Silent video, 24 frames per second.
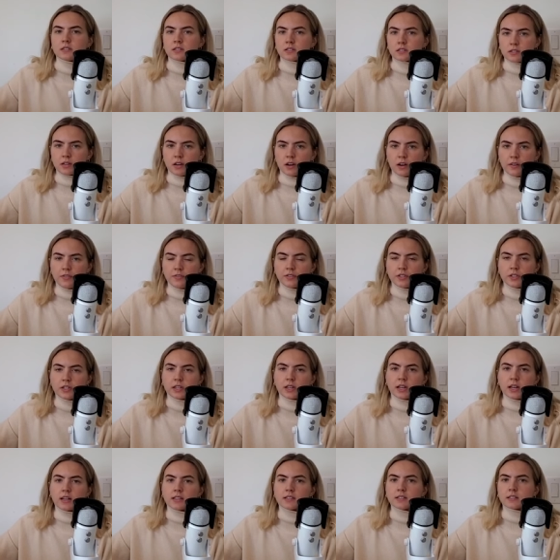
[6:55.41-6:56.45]
soft and
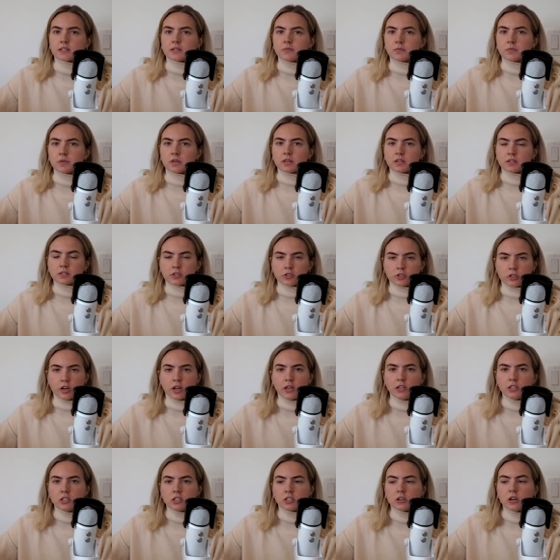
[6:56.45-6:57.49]
it has some
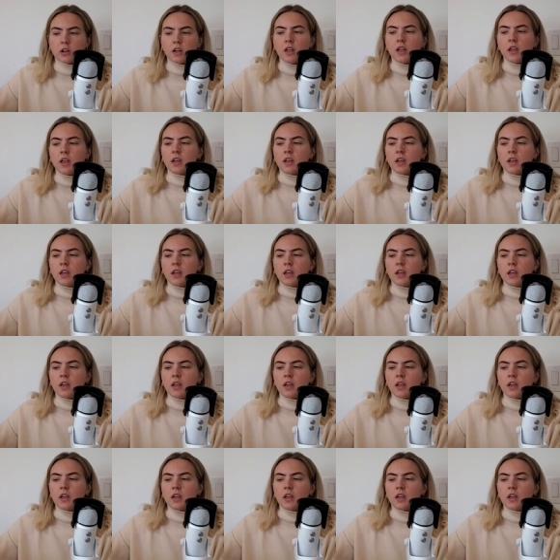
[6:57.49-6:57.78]
stretch